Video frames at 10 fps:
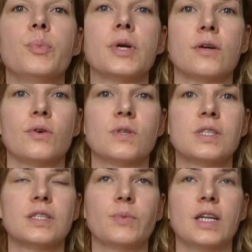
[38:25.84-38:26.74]

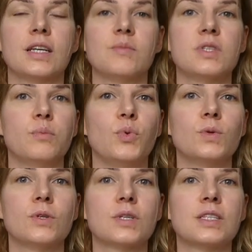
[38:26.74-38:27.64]
because when it comes to
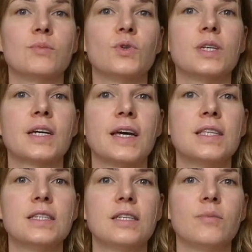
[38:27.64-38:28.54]
Botox, I'm not
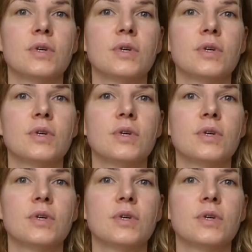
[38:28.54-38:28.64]
against it,